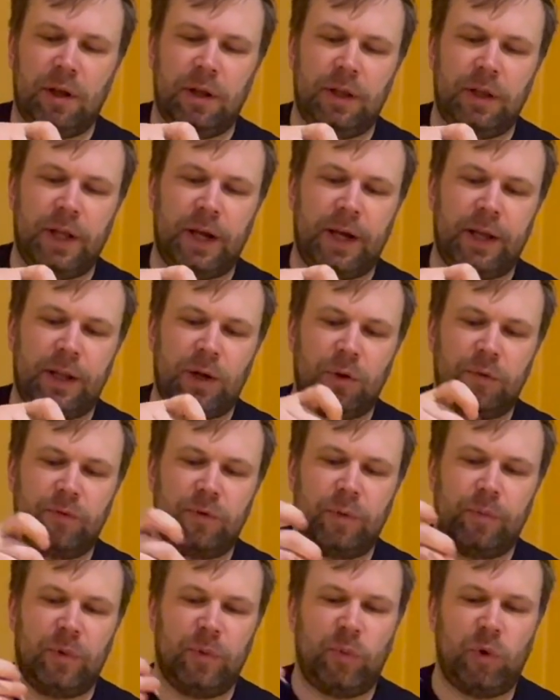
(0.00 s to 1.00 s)
Take it out
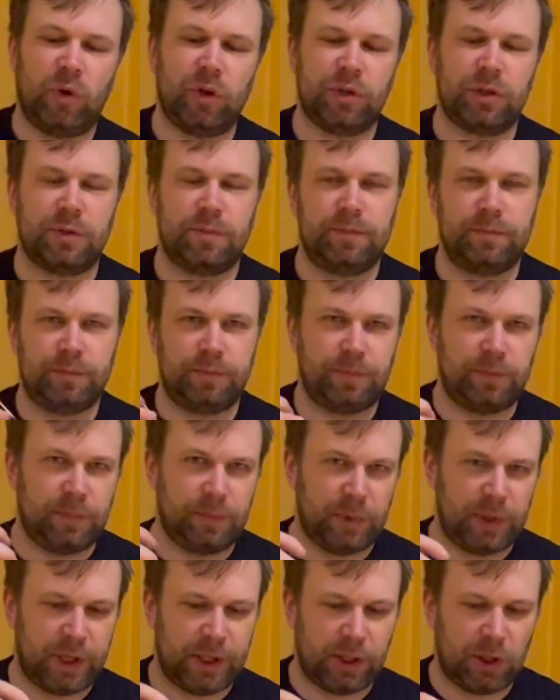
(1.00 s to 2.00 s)
from the box
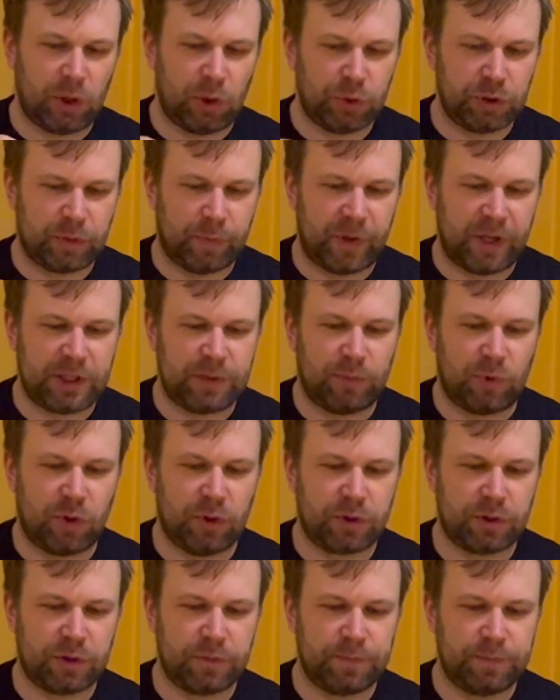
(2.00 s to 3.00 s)
and close the match
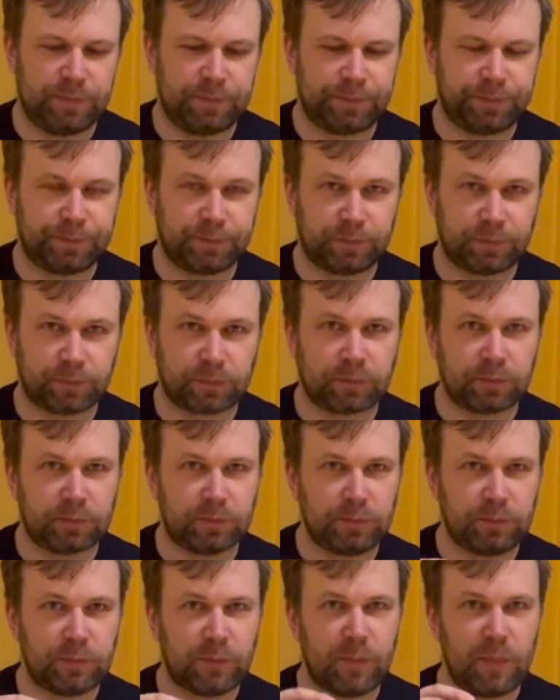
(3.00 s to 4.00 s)
box.
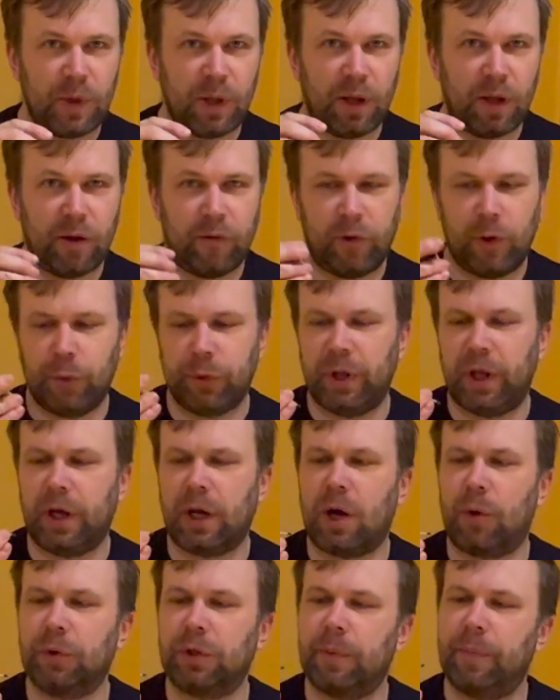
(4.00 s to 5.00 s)
When you take
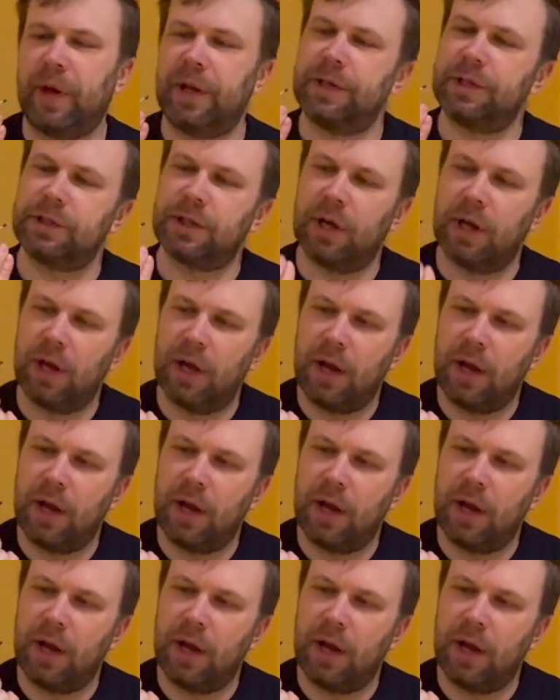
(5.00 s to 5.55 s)
out the match,